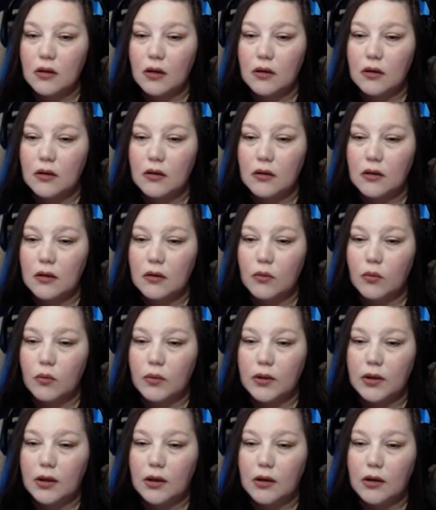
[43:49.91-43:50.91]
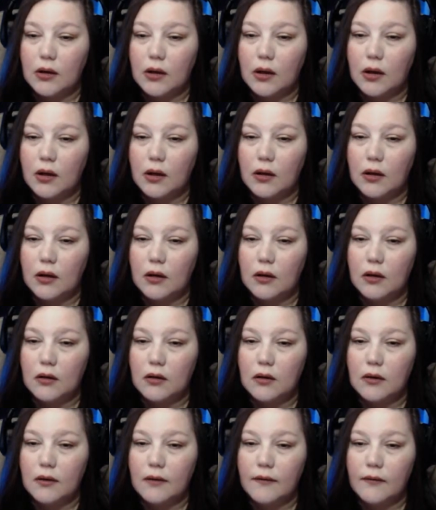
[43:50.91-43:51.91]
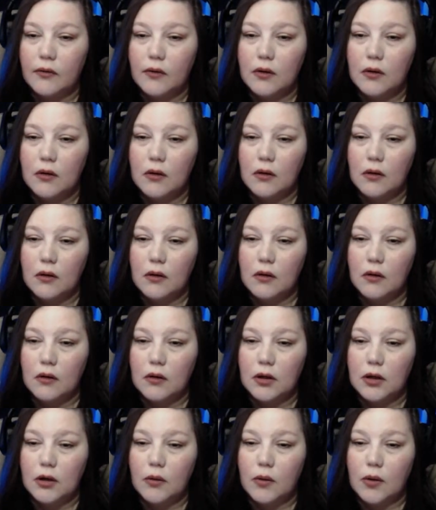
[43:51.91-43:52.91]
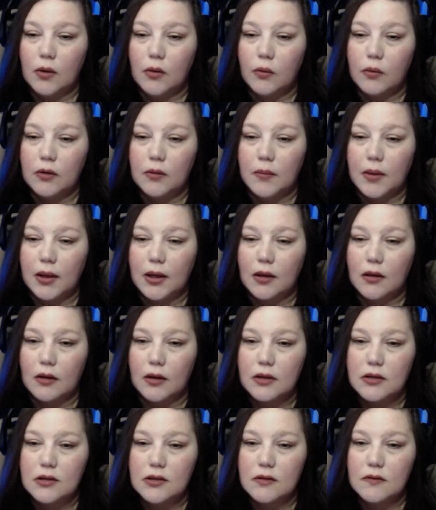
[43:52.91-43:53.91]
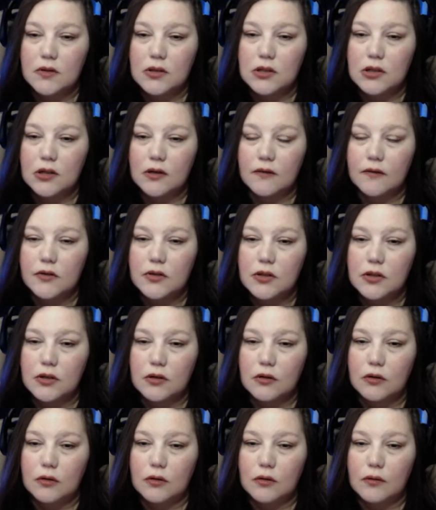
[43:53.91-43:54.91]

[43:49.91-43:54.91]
Uh, we need a you know what, we're going to make lots of stuff, so